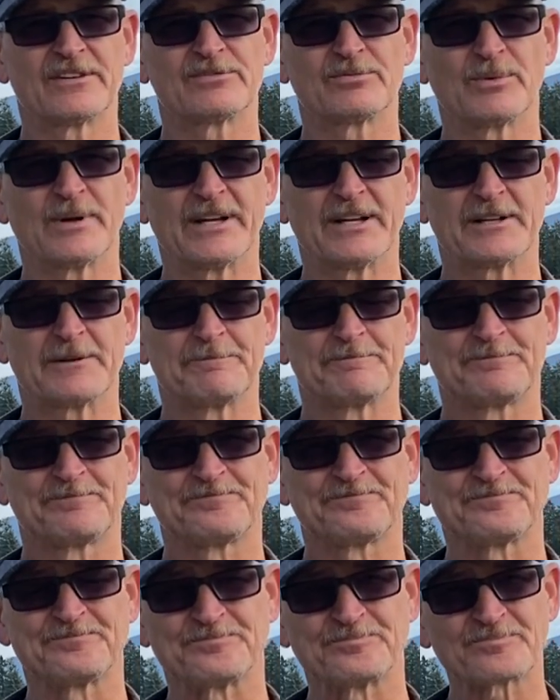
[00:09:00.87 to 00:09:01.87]
week,
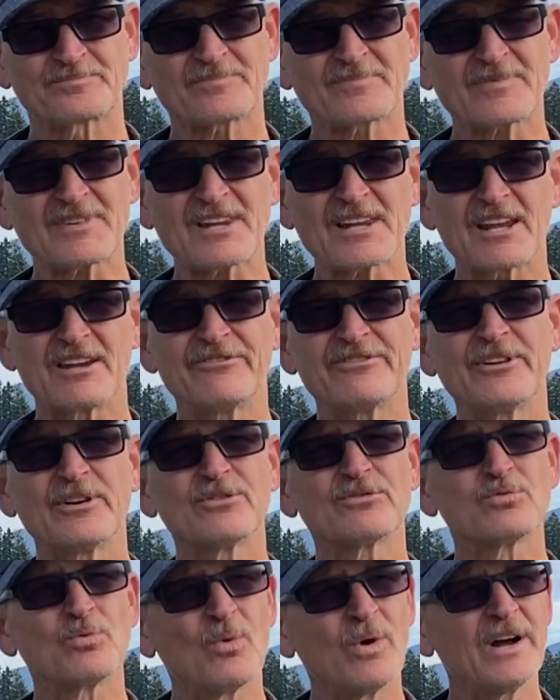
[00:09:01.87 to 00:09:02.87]
if
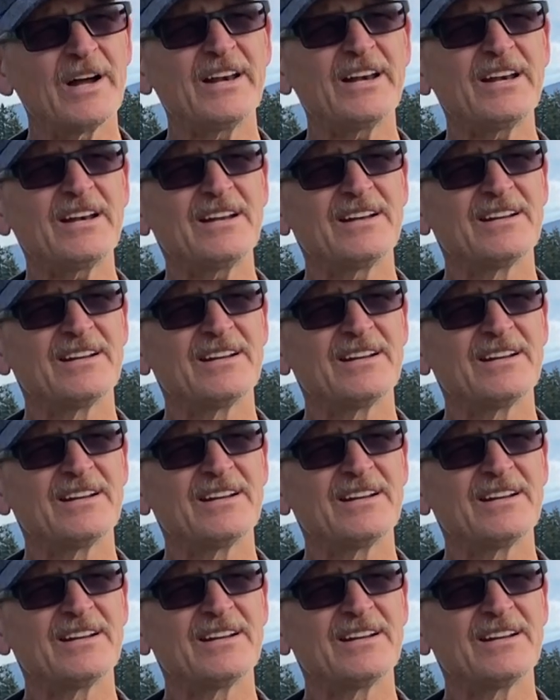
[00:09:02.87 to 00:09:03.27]
there's one